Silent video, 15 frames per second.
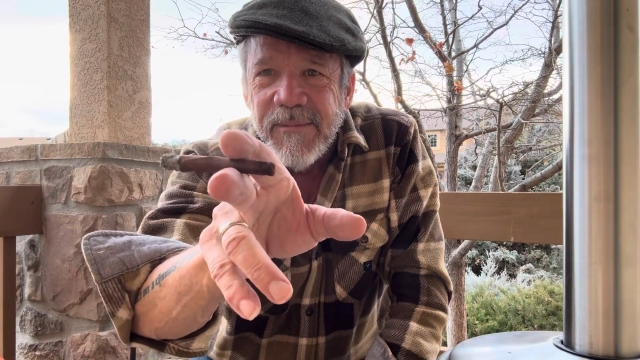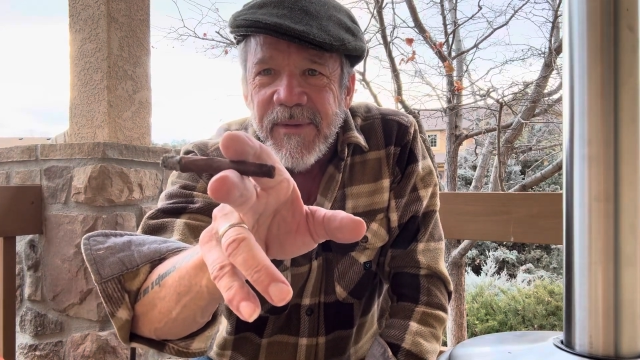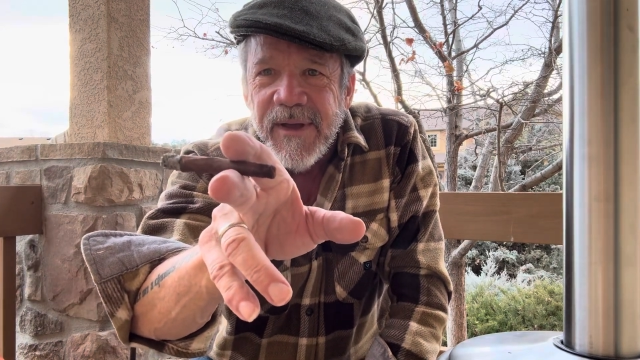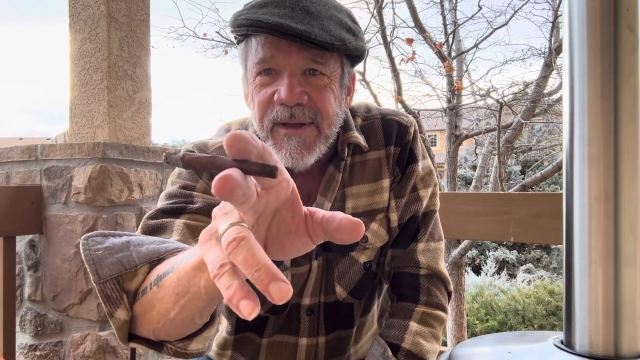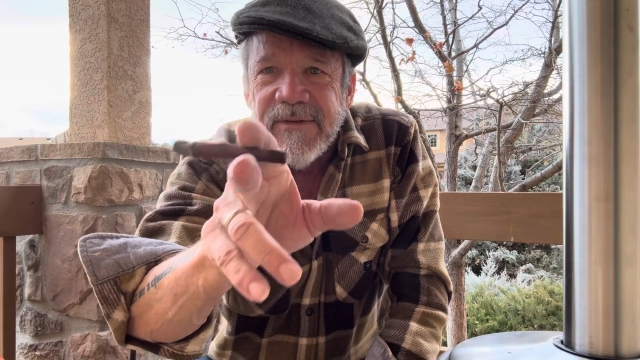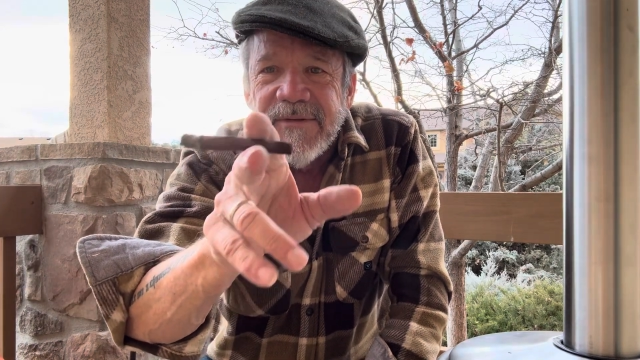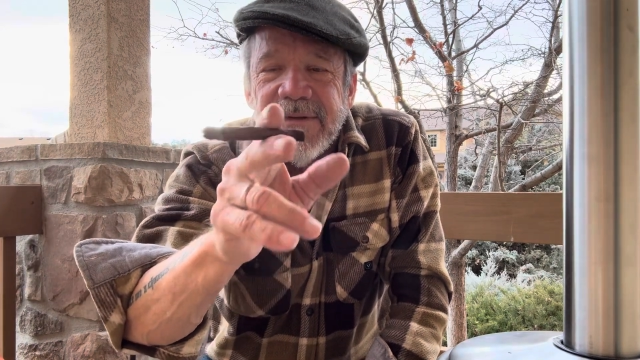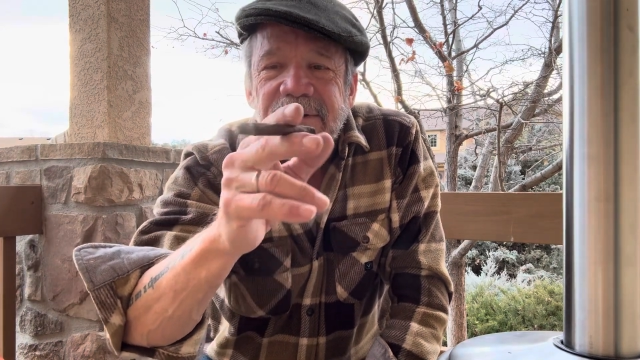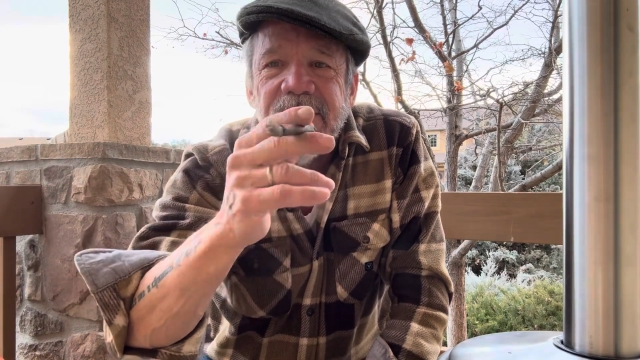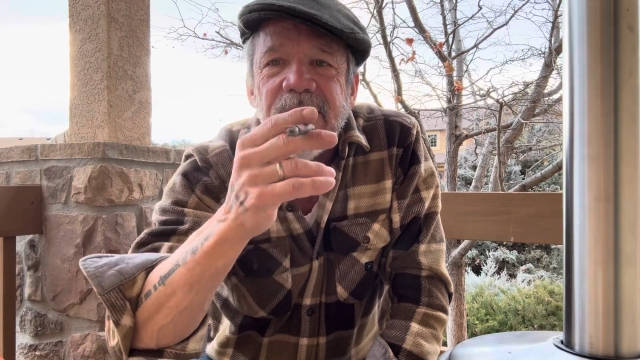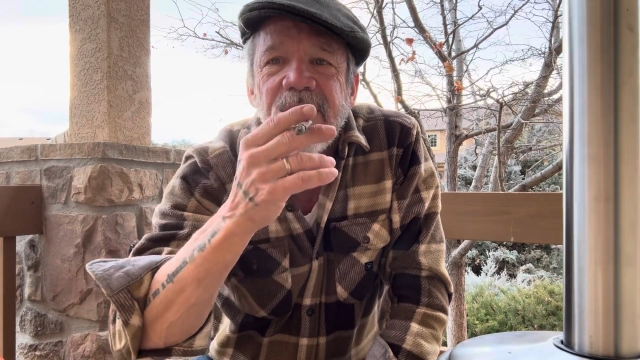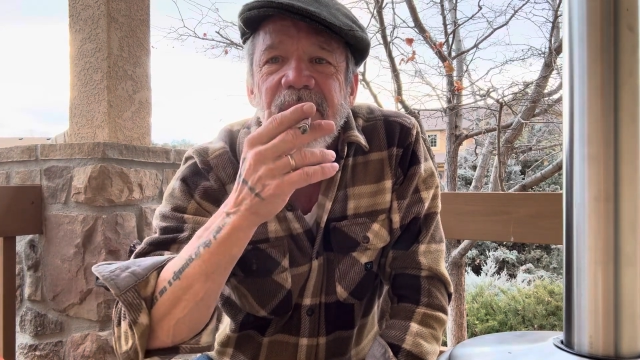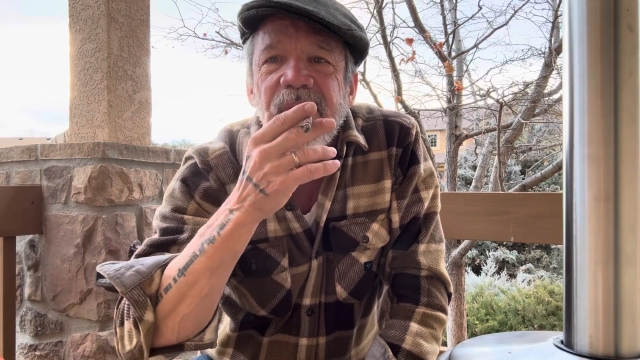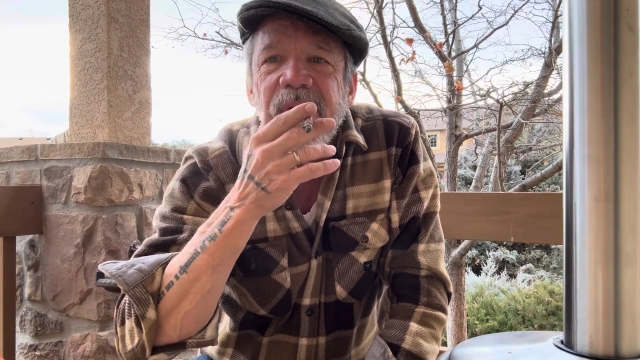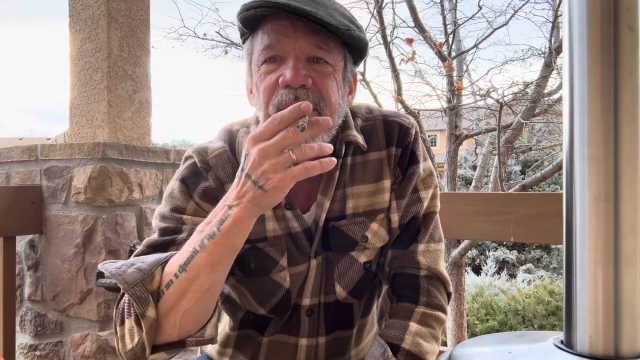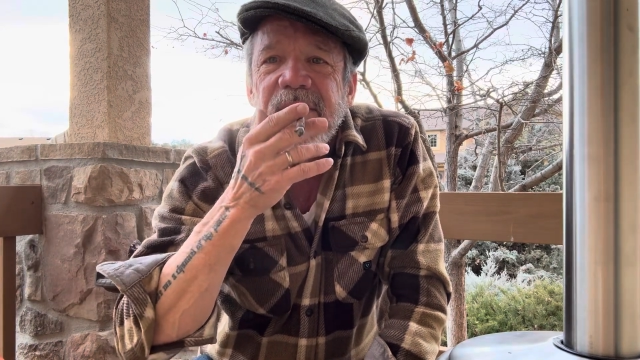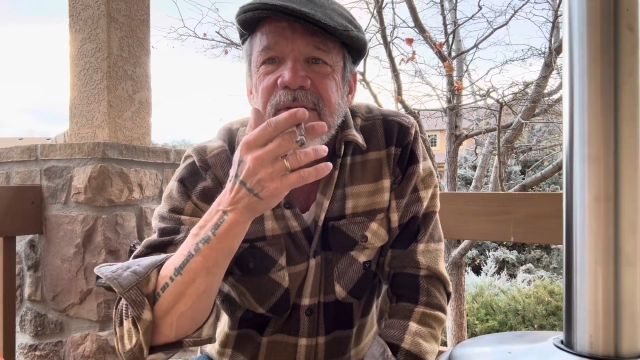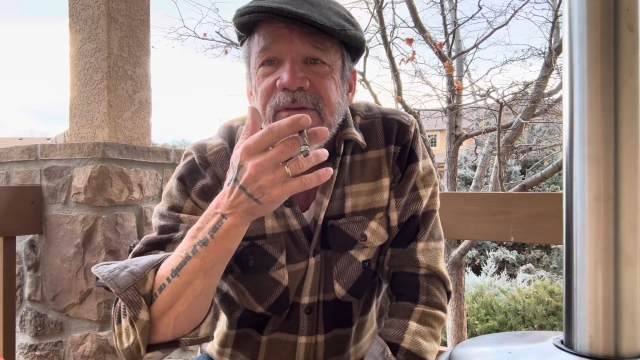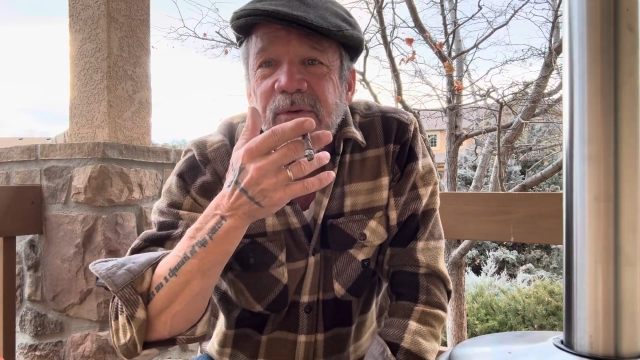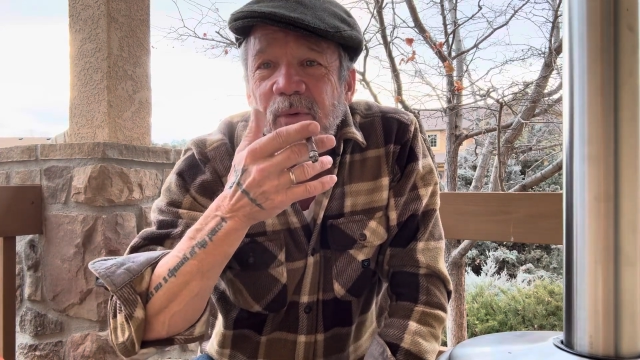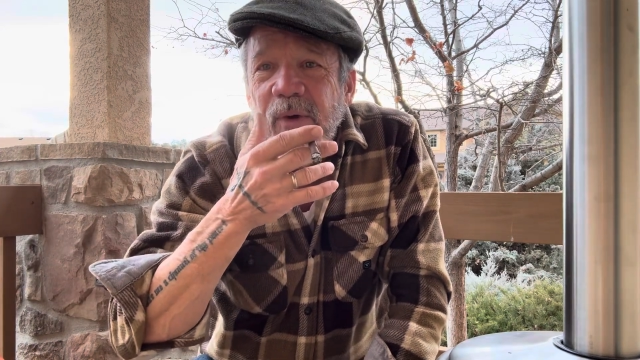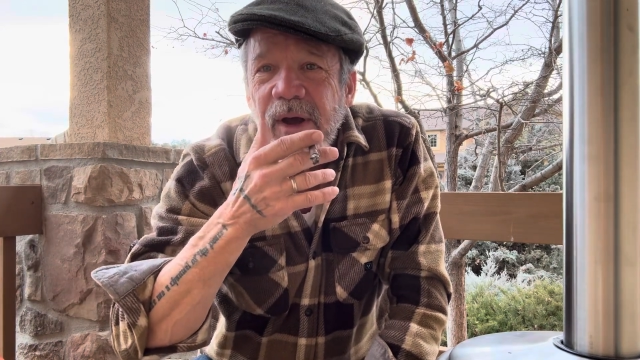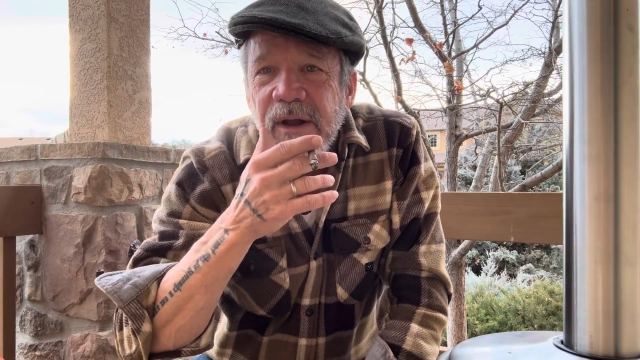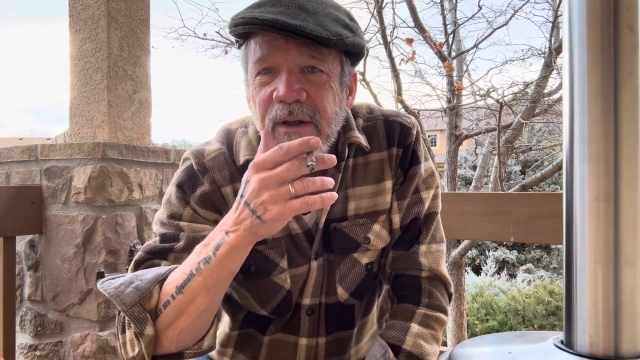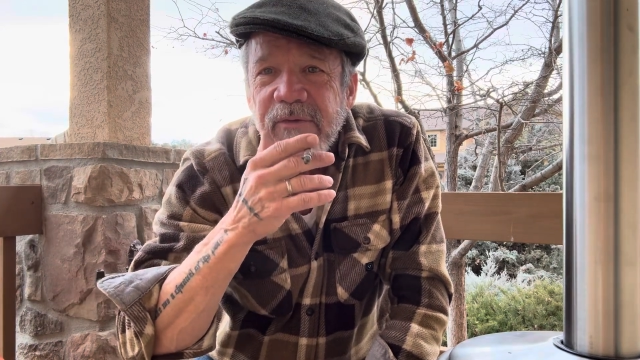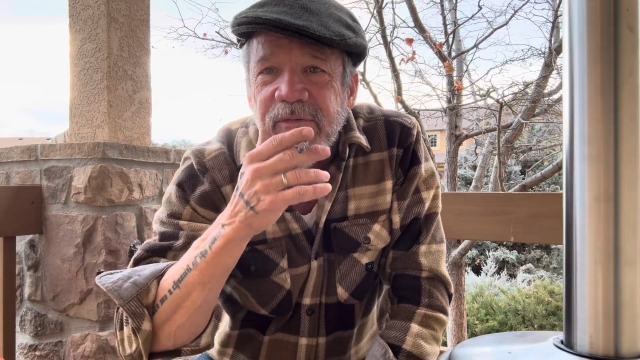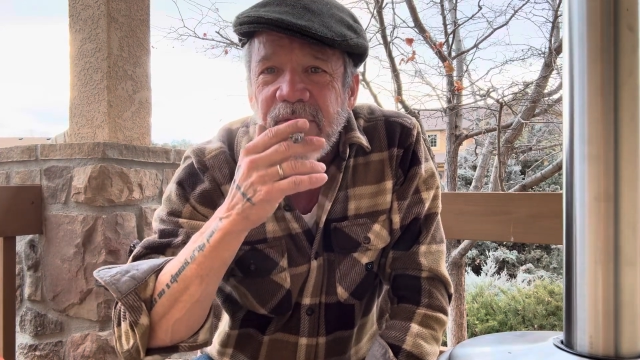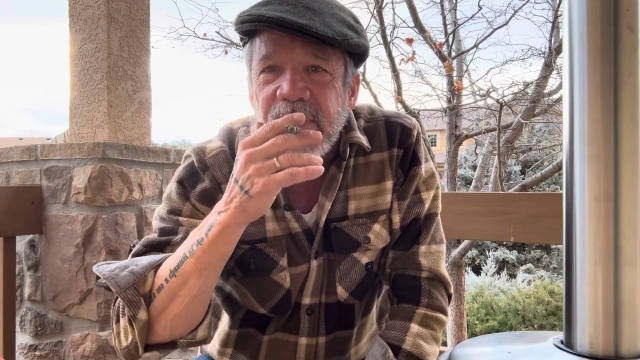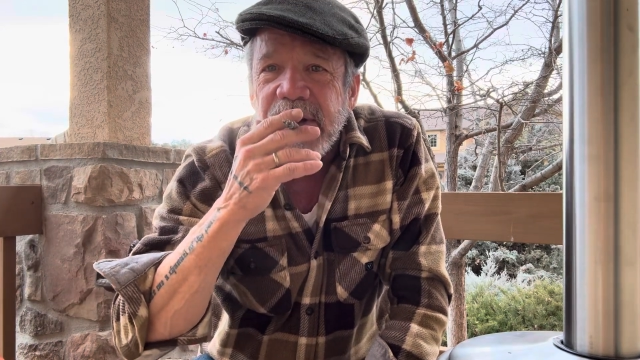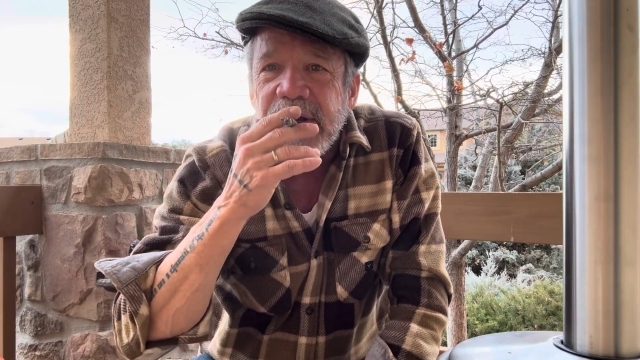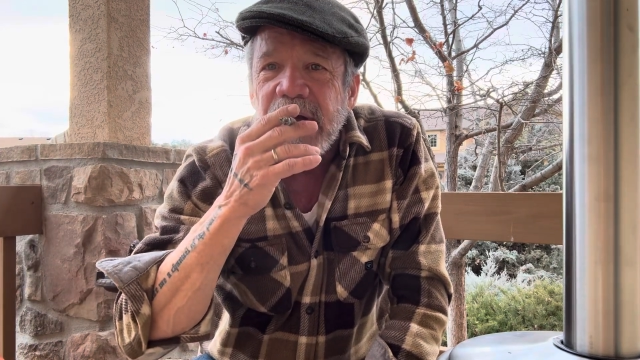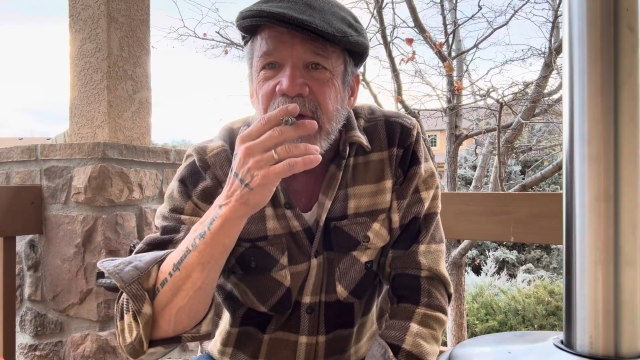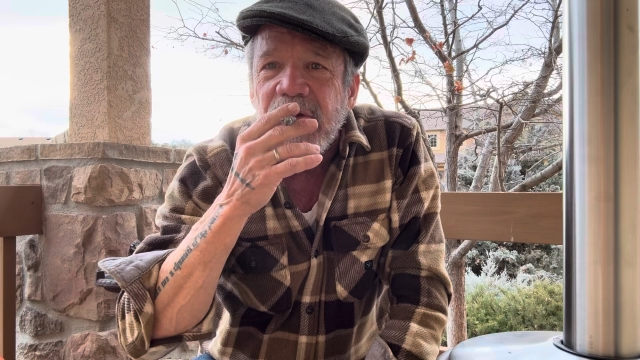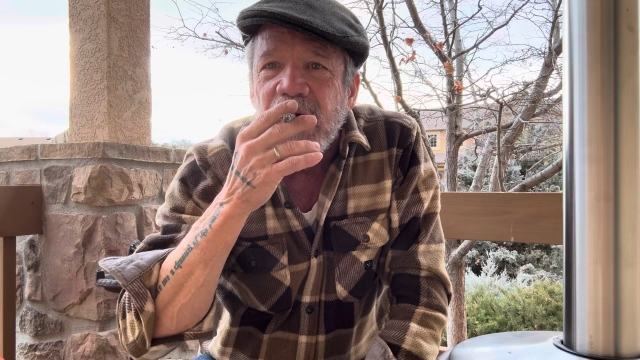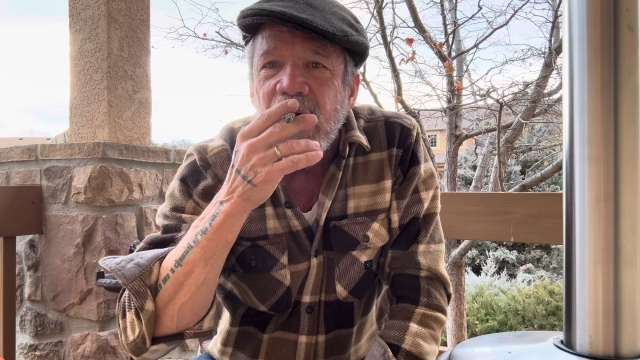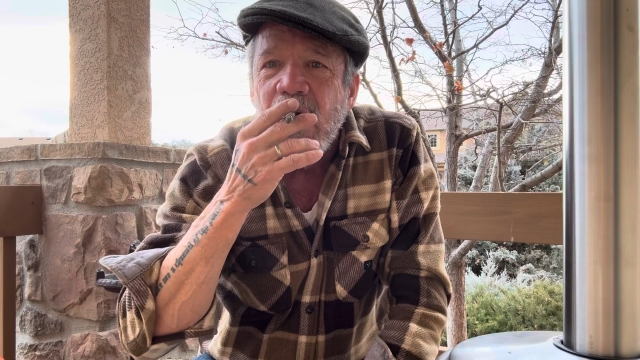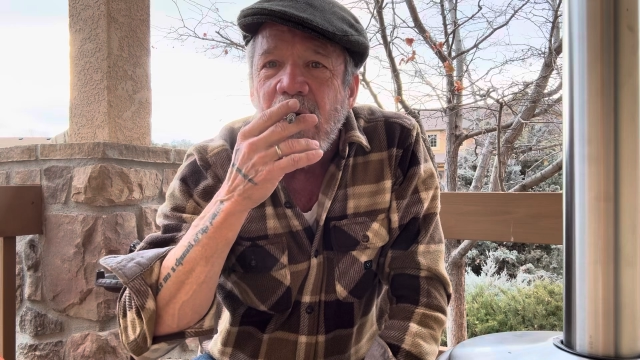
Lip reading: best. So why look for any other?